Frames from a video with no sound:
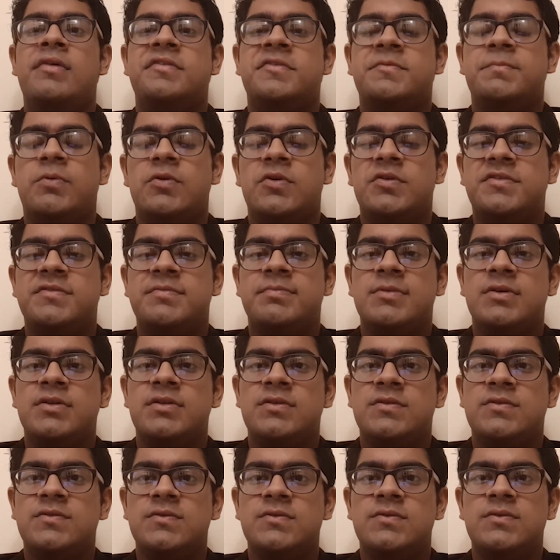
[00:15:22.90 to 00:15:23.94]

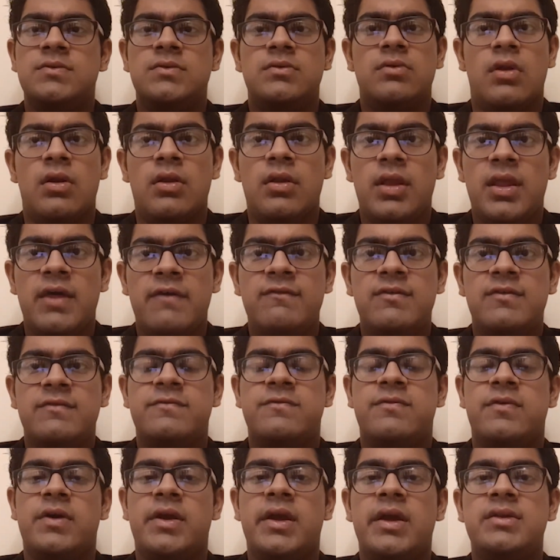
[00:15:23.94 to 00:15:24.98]
sportsmen to never
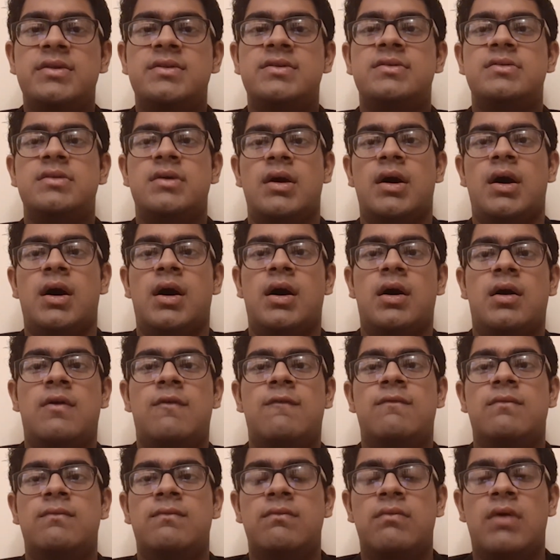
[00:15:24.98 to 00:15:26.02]
forget
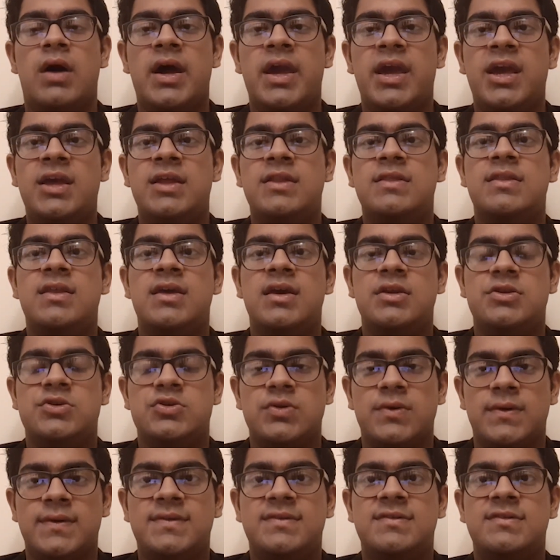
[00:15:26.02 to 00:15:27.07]
why they
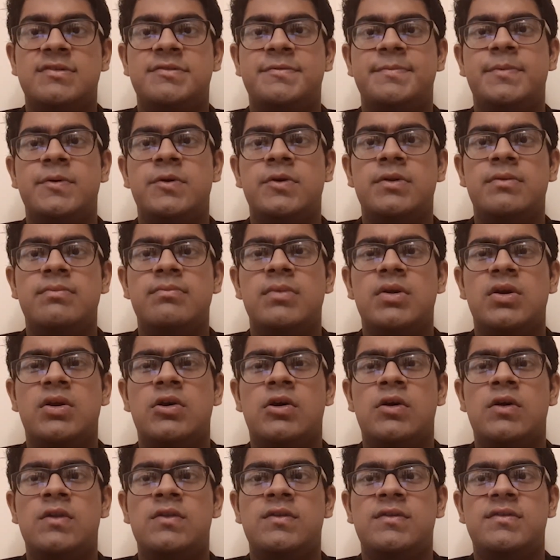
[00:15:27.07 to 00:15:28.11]
chose the sport,
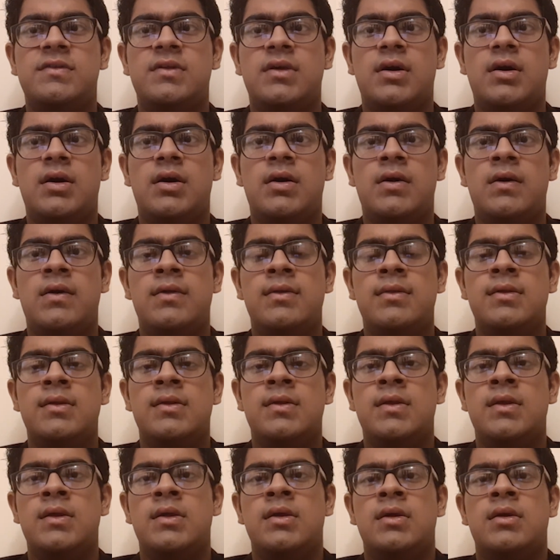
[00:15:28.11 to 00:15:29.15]
because
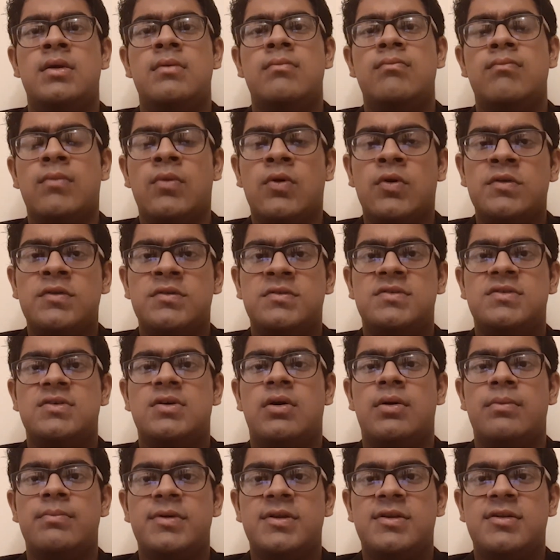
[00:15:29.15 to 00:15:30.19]
most
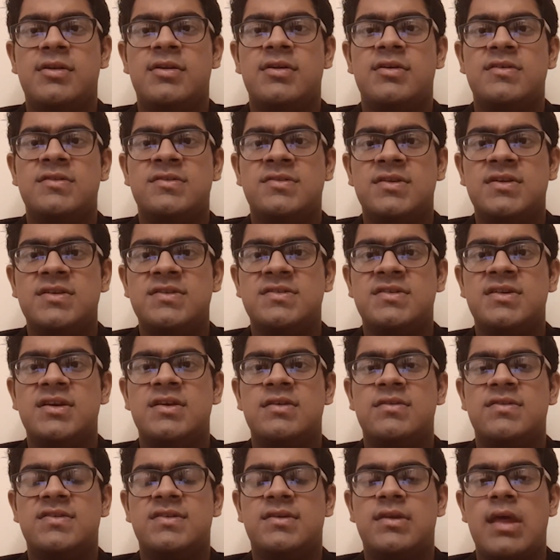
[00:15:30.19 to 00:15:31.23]
competitors these
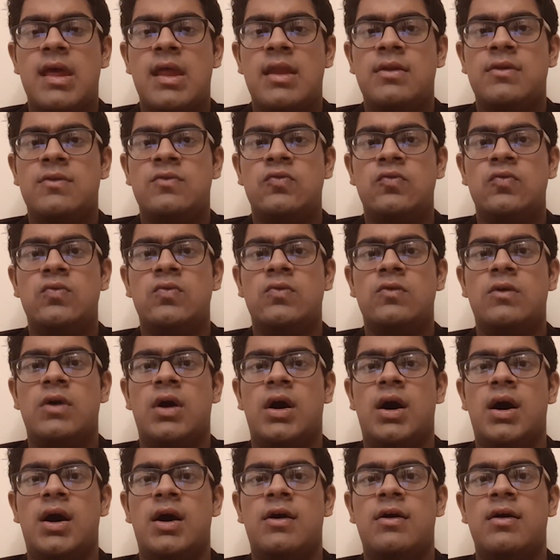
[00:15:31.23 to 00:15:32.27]
days tend to
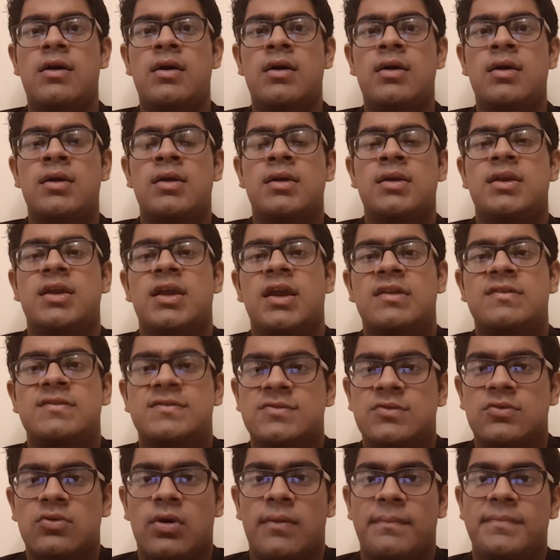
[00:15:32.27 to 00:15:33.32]
get
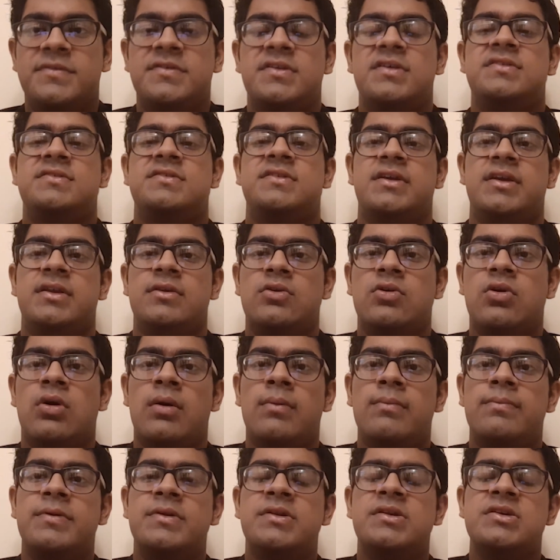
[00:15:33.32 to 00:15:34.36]
so obsessed in
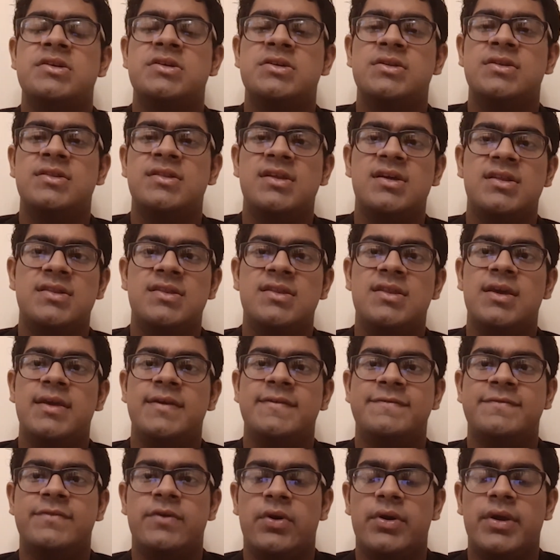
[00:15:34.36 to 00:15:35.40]
competition that
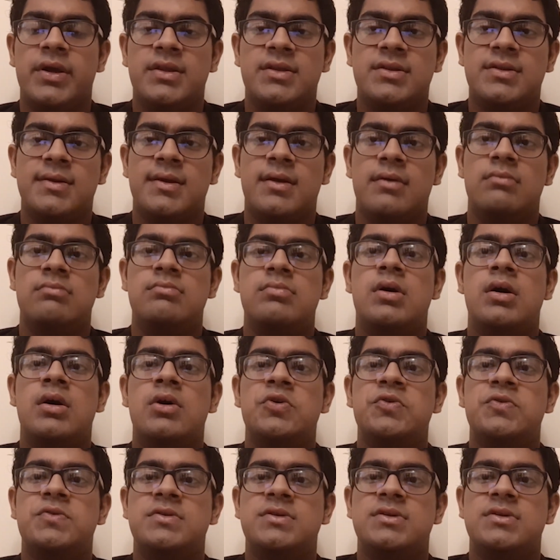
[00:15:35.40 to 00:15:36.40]
they forget about